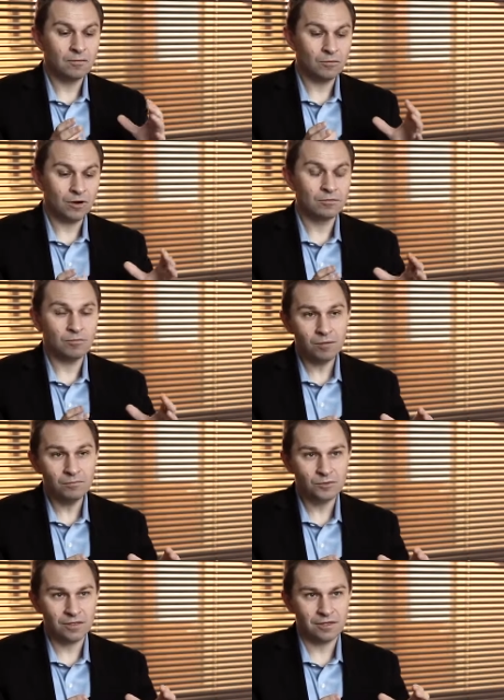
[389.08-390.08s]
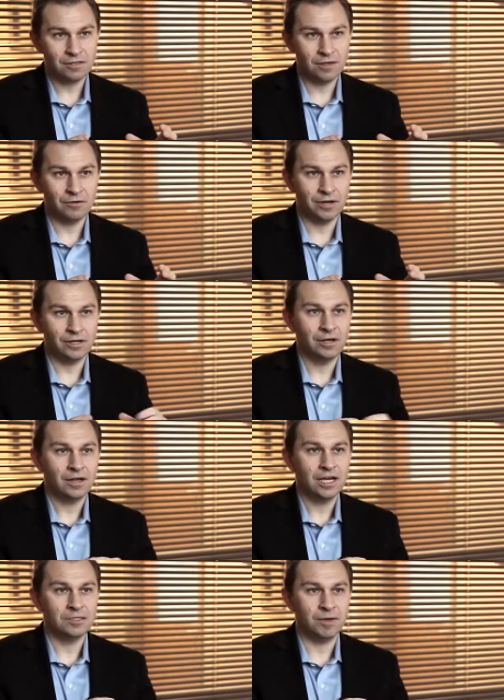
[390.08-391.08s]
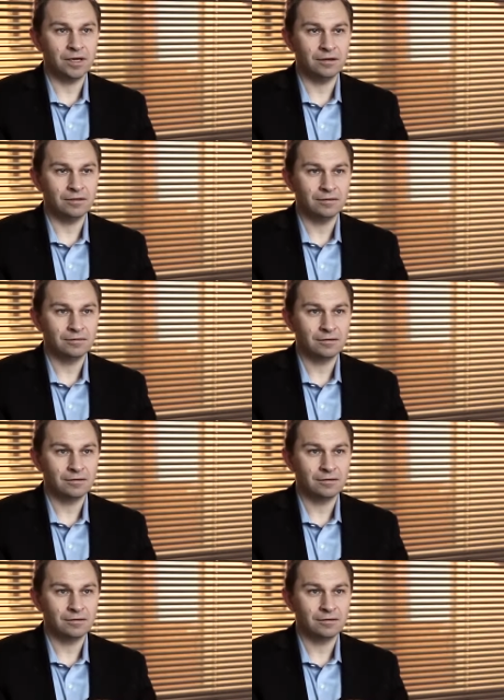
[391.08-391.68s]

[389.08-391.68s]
One of the problems with the theory has been